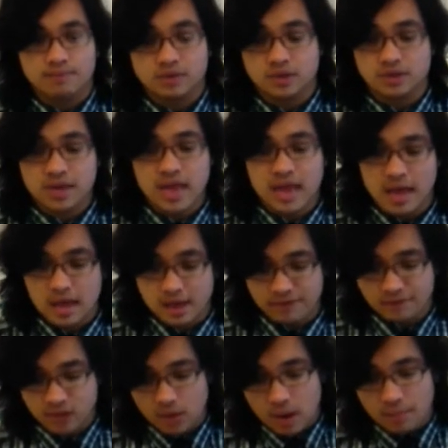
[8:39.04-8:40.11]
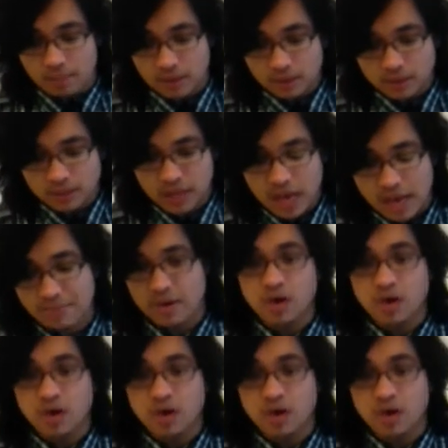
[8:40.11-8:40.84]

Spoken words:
So yeah, follow our blogs. I'm